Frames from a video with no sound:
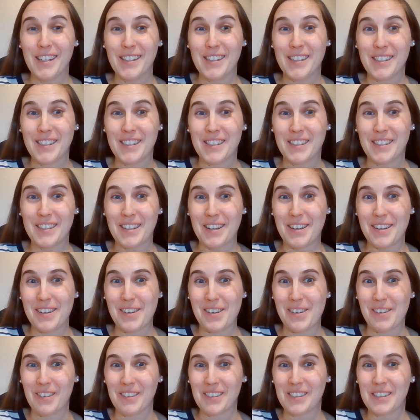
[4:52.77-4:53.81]

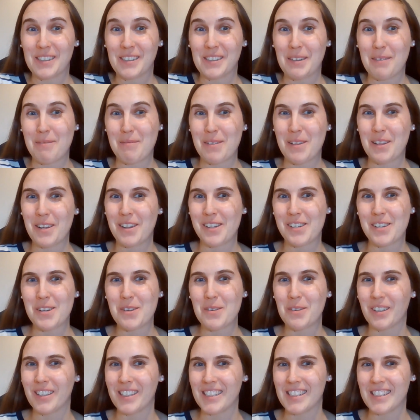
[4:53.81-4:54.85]
So, similar
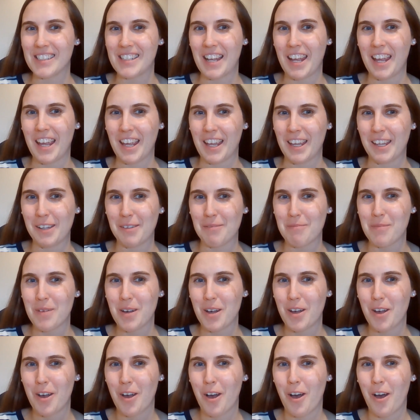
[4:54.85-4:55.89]
to his name,
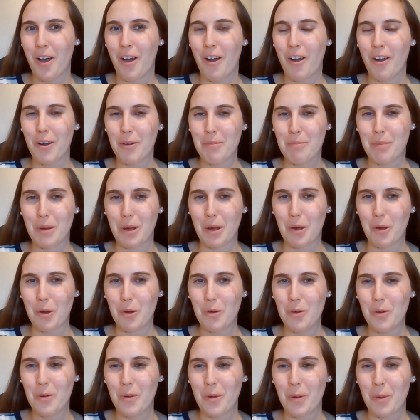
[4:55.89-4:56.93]

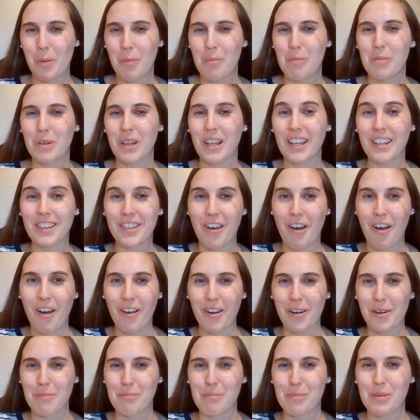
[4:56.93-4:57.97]
Harpo played the
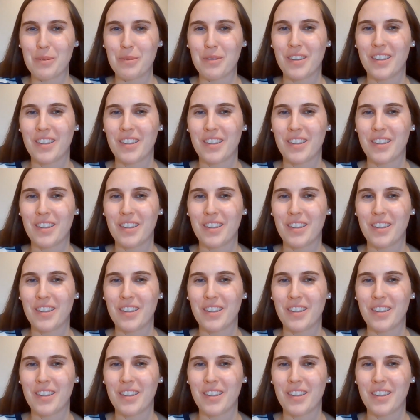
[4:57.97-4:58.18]
harp.